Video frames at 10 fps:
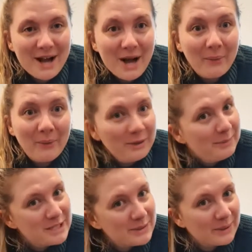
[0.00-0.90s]
I will be
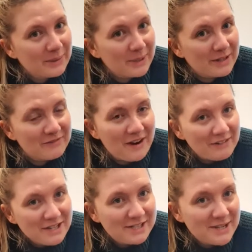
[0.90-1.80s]
doing one very
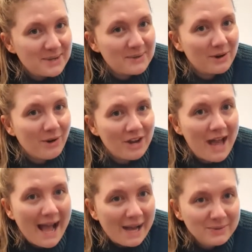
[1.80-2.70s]
soon on
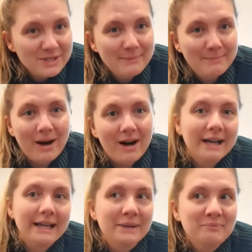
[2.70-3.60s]
how to
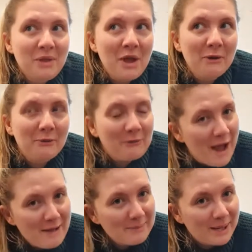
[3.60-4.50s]
buy
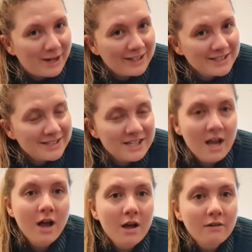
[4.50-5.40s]
rare plants
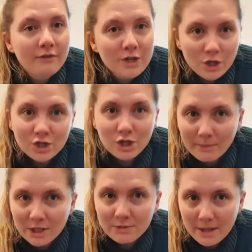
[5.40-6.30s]
for not too
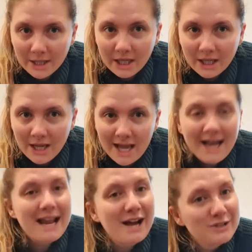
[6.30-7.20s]
much money,
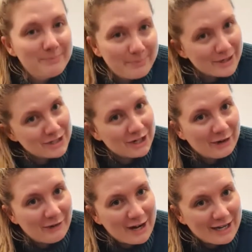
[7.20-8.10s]
and how to budget
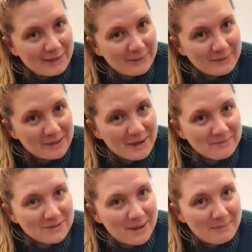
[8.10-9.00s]
correctly when it comes
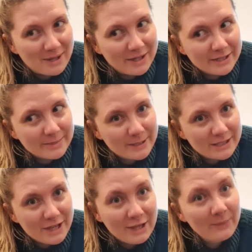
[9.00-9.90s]
to our plants, because I
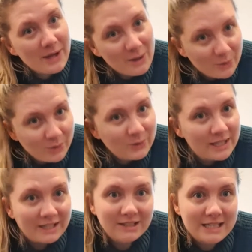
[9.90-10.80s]
think we're all
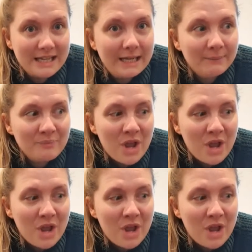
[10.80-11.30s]
guilty